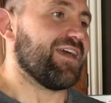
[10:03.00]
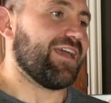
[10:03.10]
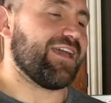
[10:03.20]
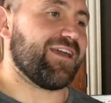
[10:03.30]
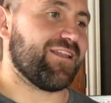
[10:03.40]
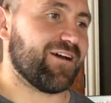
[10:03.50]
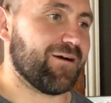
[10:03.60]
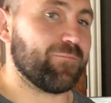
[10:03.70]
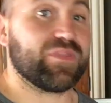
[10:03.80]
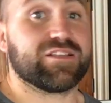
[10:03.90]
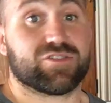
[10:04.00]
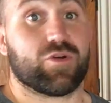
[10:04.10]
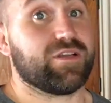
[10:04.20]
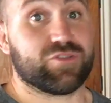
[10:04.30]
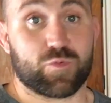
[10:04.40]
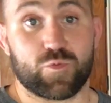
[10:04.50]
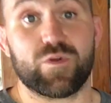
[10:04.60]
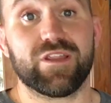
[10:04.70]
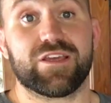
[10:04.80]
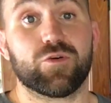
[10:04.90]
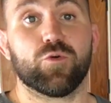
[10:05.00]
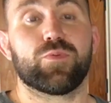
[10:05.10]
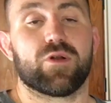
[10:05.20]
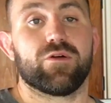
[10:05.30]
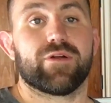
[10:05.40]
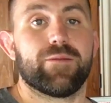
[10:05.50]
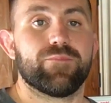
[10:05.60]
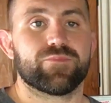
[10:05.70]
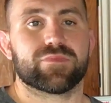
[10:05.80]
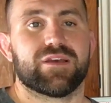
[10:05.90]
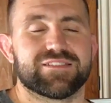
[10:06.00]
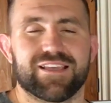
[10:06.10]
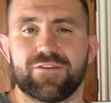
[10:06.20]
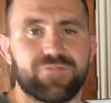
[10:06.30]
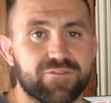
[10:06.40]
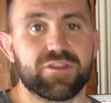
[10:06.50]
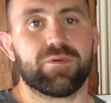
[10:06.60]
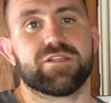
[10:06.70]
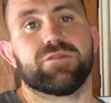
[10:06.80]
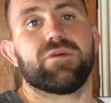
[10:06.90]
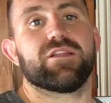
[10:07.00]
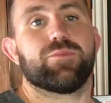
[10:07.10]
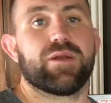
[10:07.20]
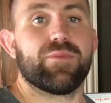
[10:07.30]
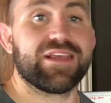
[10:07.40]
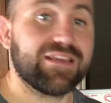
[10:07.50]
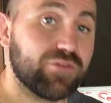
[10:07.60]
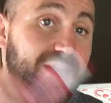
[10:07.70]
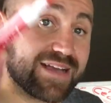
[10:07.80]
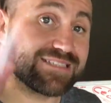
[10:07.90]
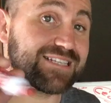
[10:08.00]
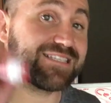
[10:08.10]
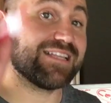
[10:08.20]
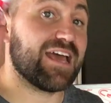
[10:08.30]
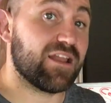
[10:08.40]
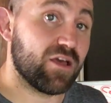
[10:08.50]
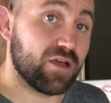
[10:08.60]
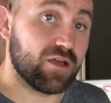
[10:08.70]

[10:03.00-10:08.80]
And it's a really cool program. It's like $50 a month, but I'm gonna give you access to that